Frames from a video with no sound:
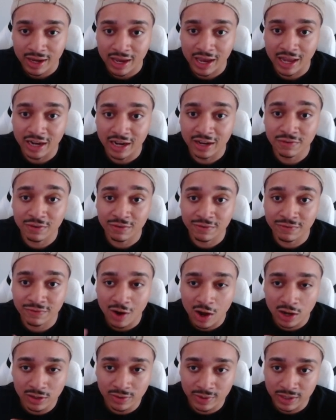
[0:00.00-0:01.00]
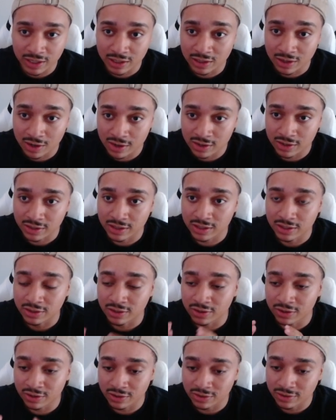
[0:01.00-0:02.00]
And if you're following along,
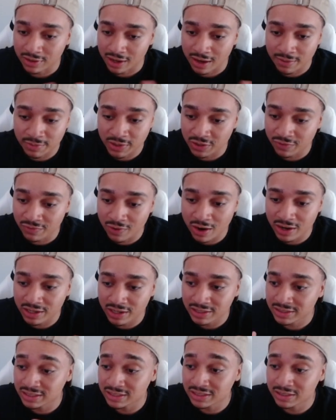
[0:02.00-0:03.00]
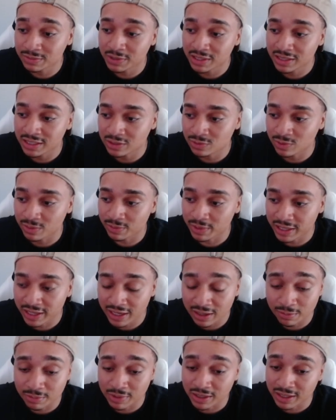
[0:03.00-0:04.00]
you've already seen some of the things we've been
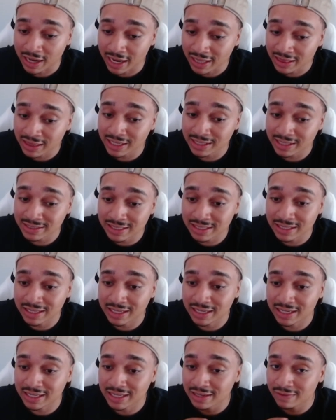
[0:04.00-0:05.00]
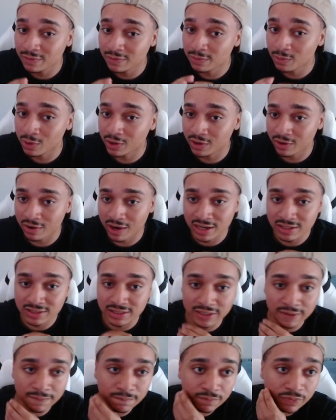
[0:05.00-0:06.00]
hitting, but I think it's going to get even more crazy